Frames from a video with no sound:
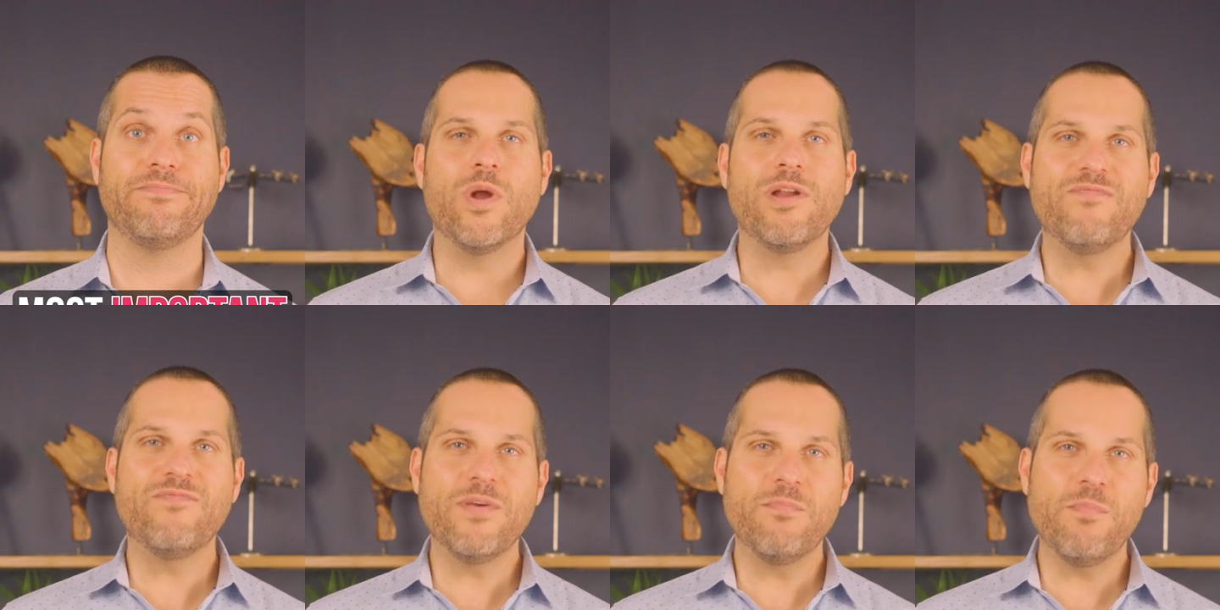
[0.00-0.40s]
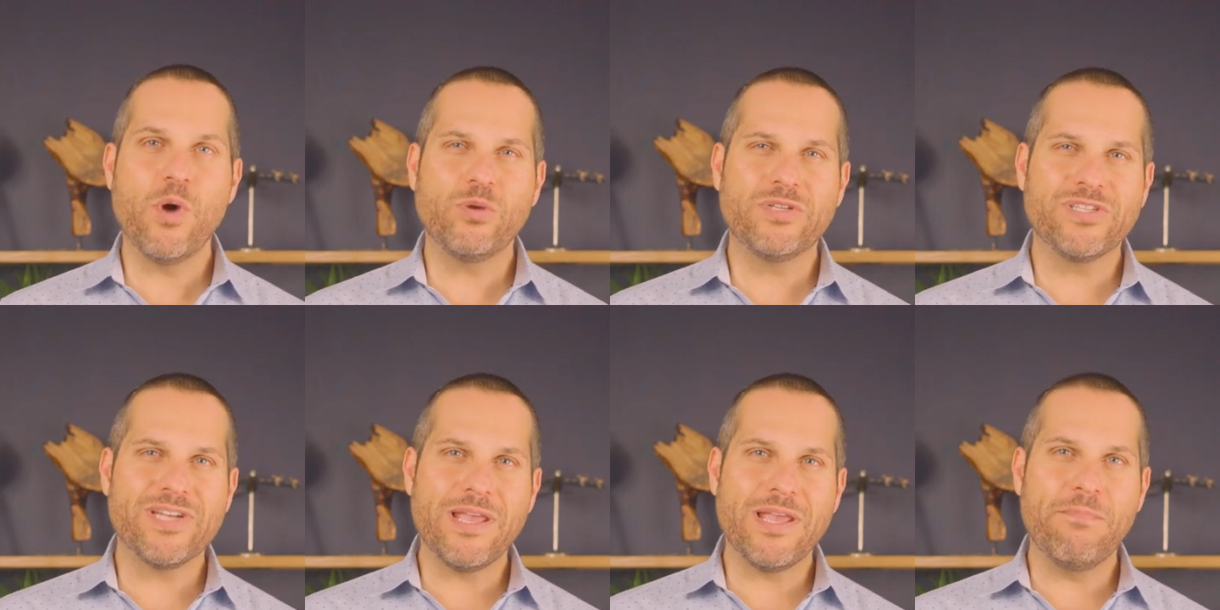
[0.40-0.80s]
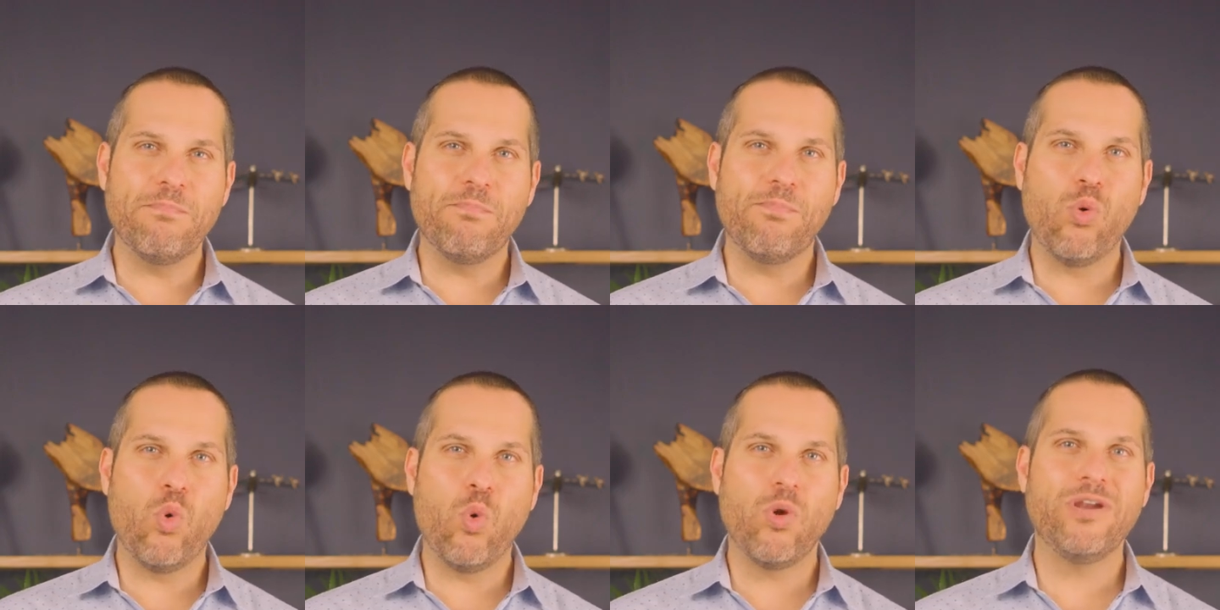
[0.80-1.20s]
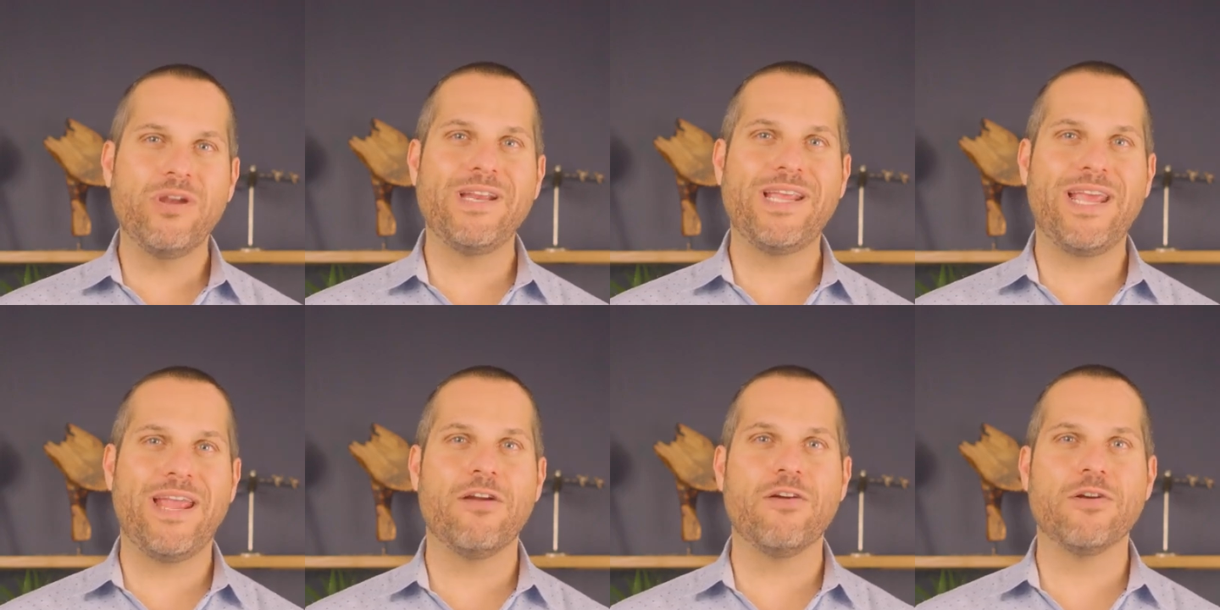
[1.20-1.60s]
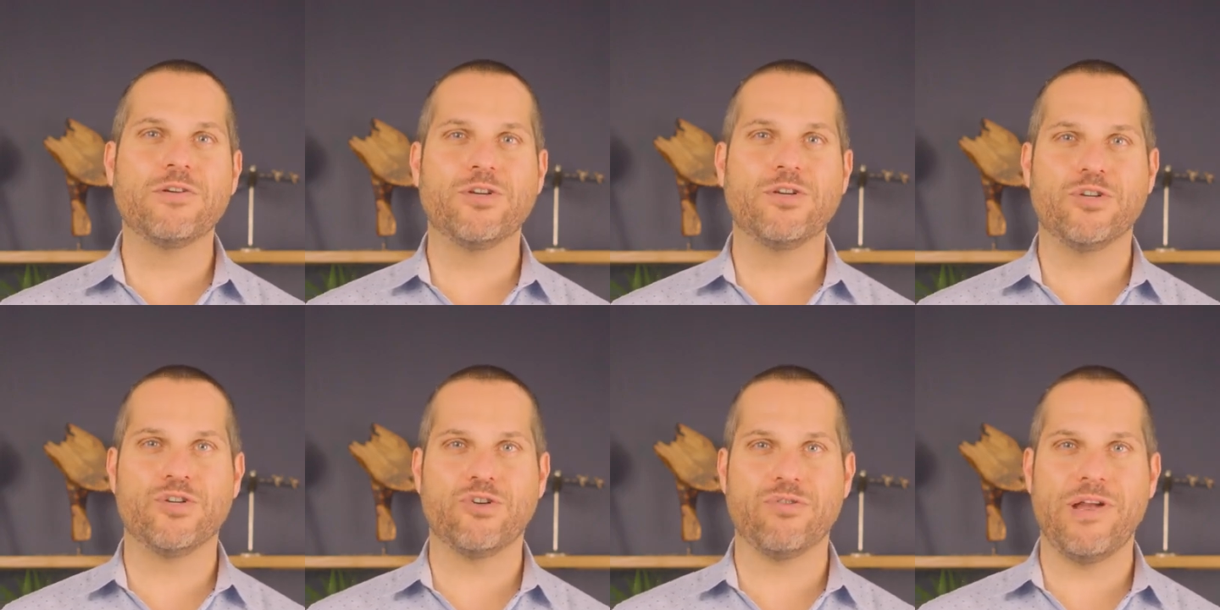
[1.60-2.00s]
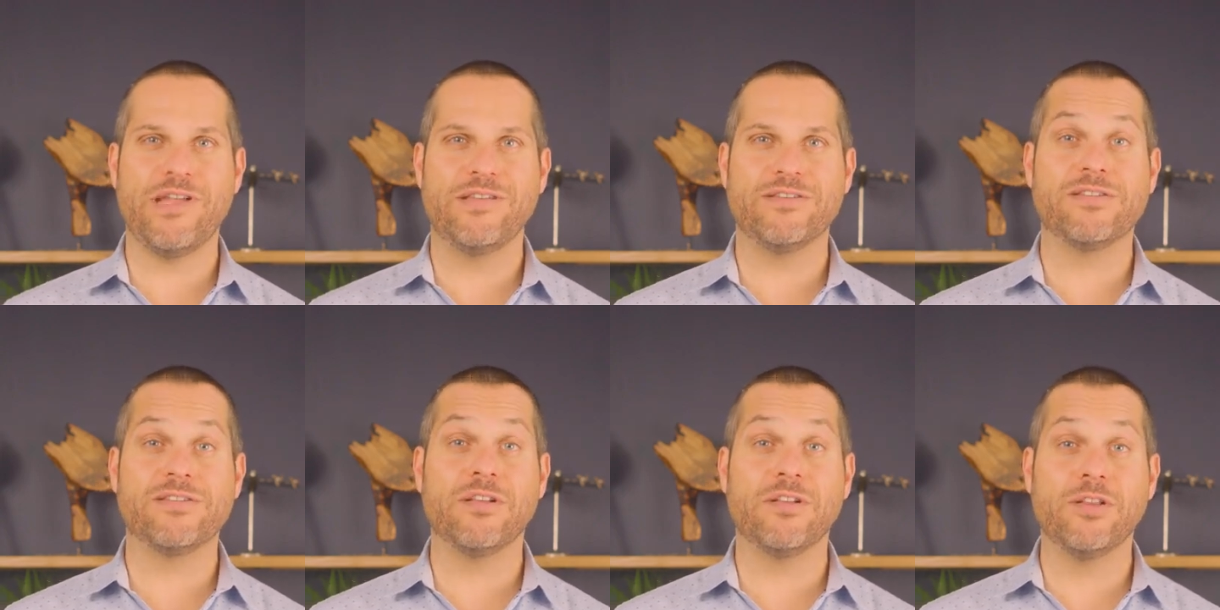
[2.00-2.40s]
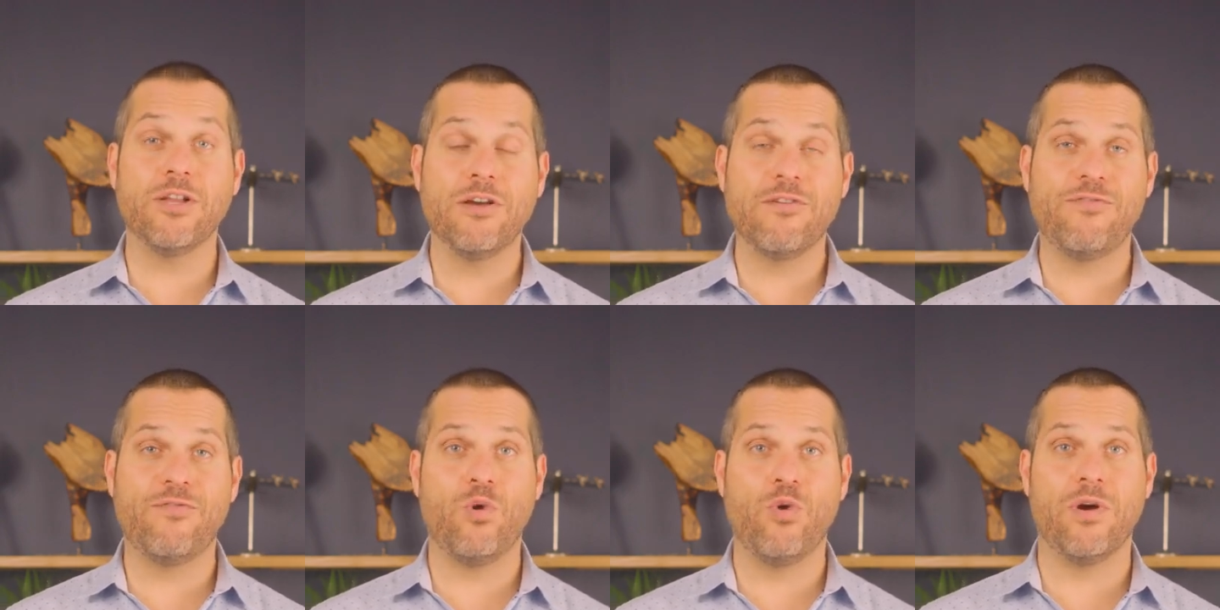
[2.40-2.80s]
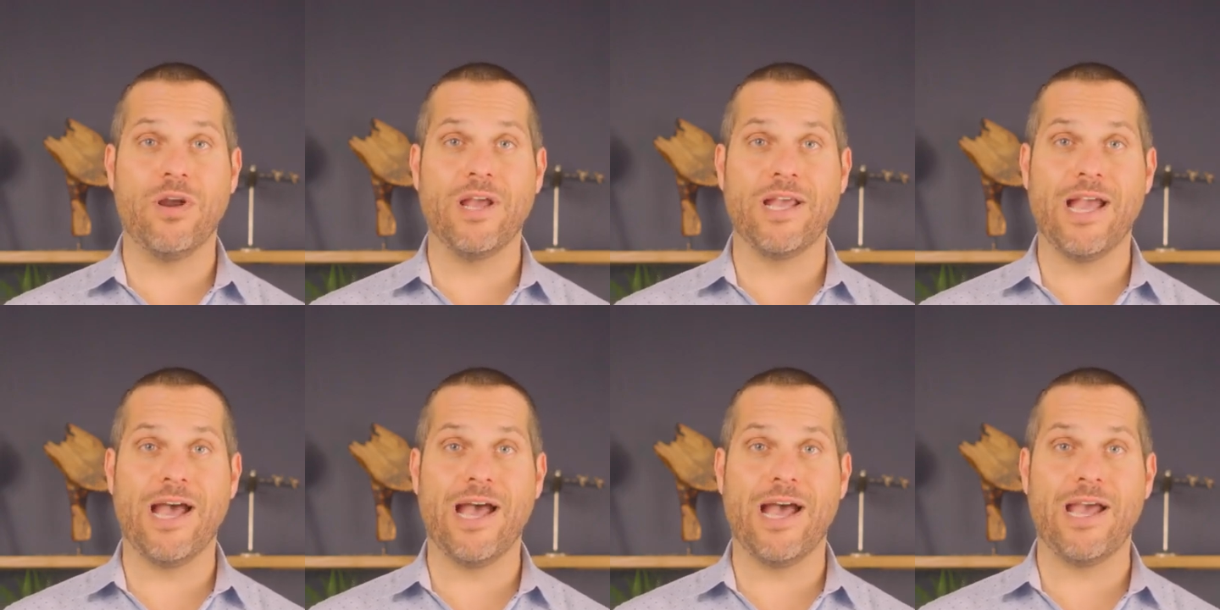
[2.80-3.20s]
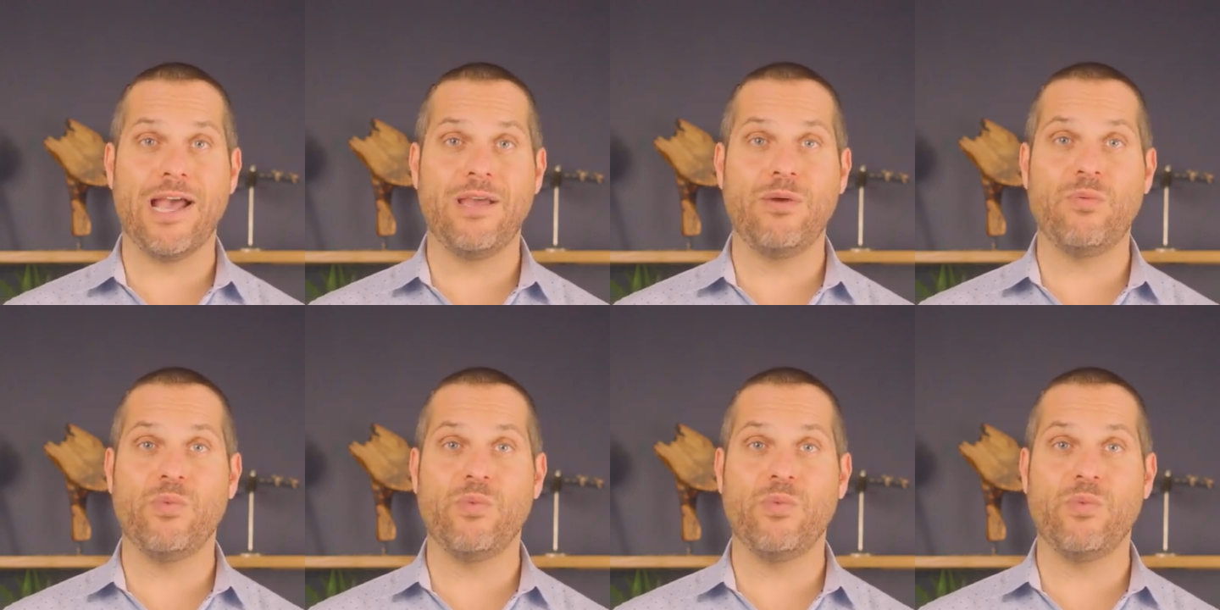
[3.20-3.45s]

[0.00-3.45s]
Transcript: One of the most important character traits to look for in a guy